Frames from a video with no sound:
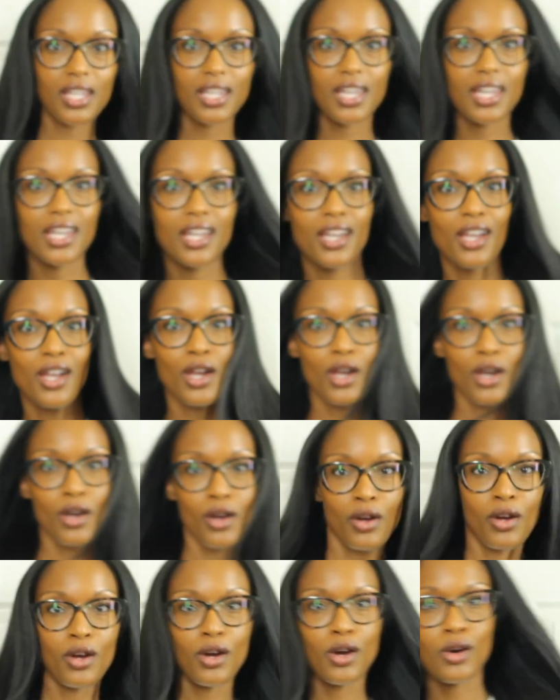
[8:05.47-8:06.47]
ain't
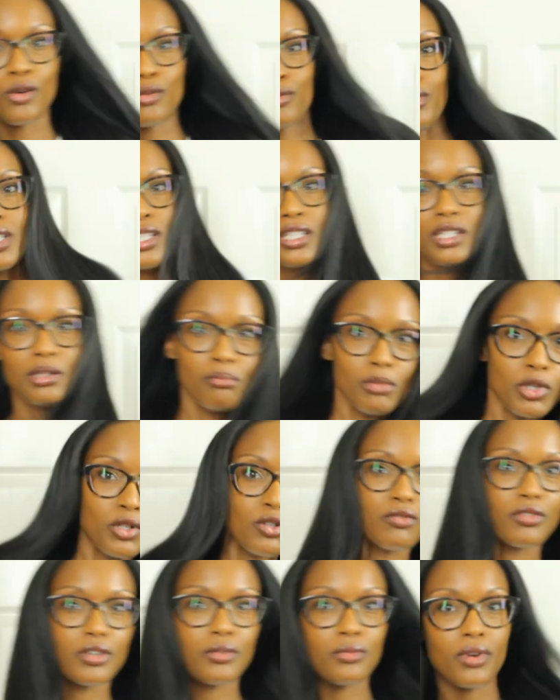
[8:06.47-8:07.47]
really
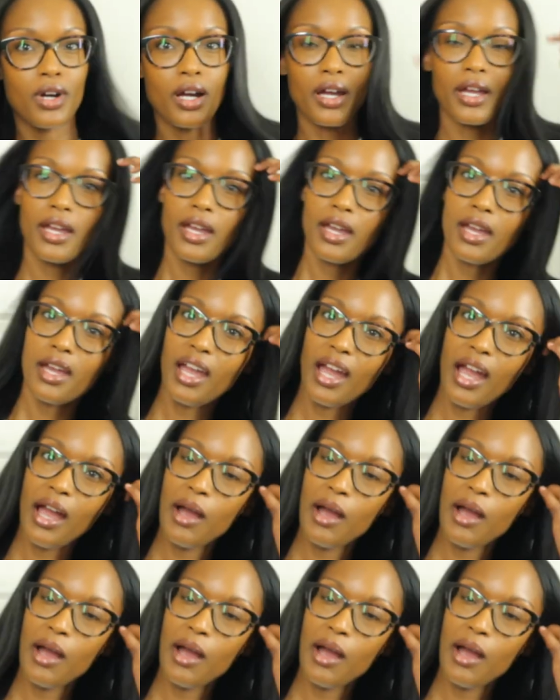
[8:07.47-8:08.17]
moving right.